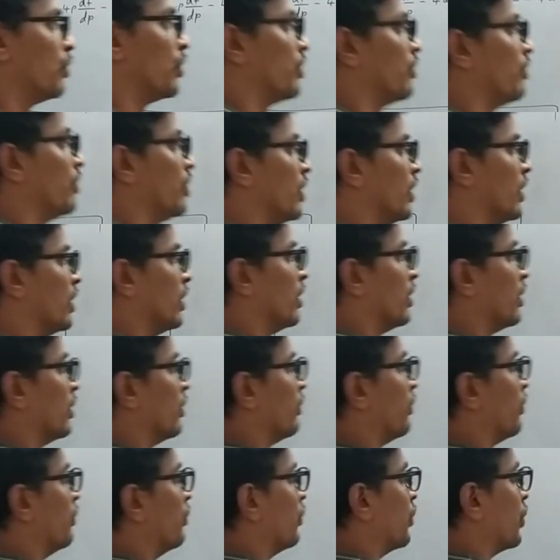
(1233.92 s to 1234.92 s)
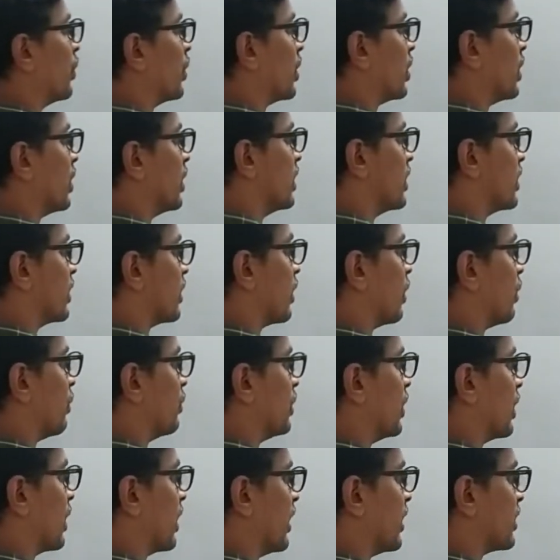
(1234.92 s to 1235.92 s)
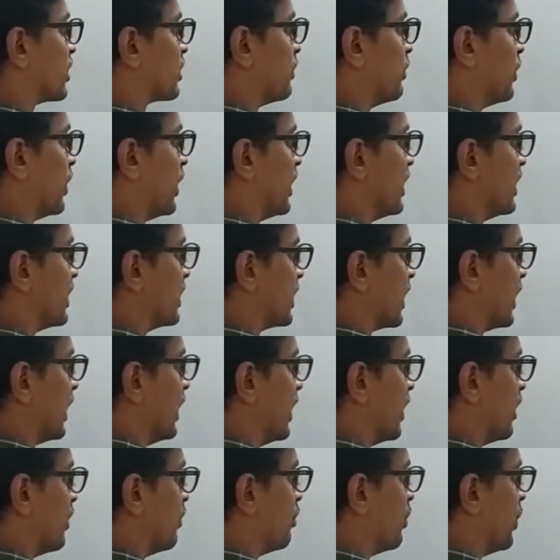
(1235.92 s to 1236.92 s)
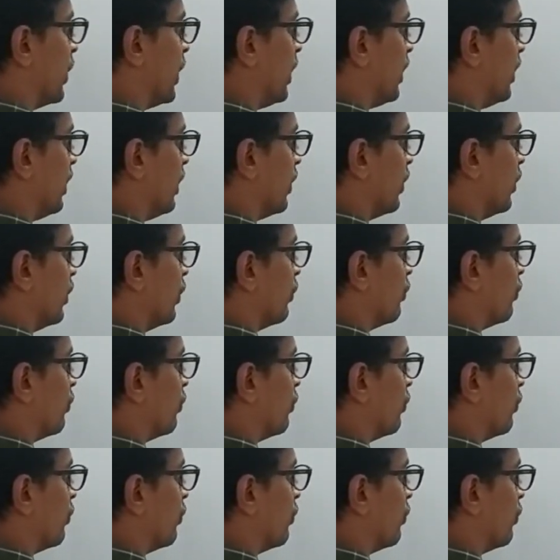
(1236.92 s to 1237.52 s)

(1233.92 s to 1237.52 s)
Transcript: how the relation between z and p,